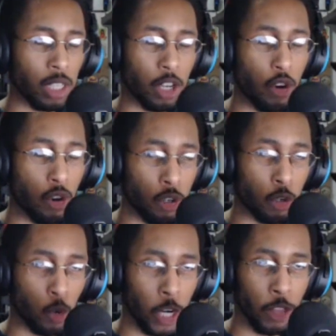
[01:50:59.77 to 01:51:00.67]
a nerd
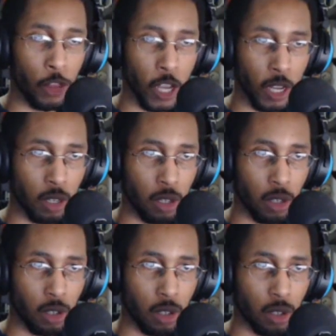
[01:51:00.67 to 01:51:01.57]
cred thing.
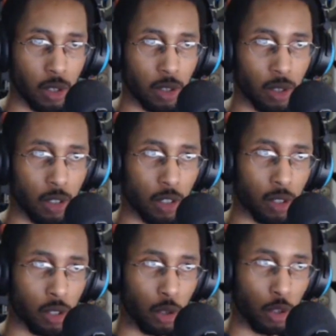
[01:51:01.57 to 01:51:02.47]

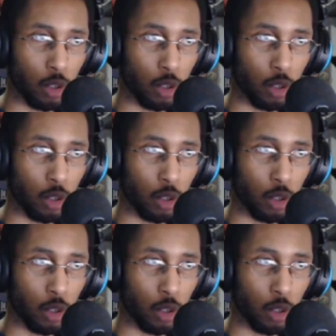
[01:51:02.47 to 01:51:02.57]
So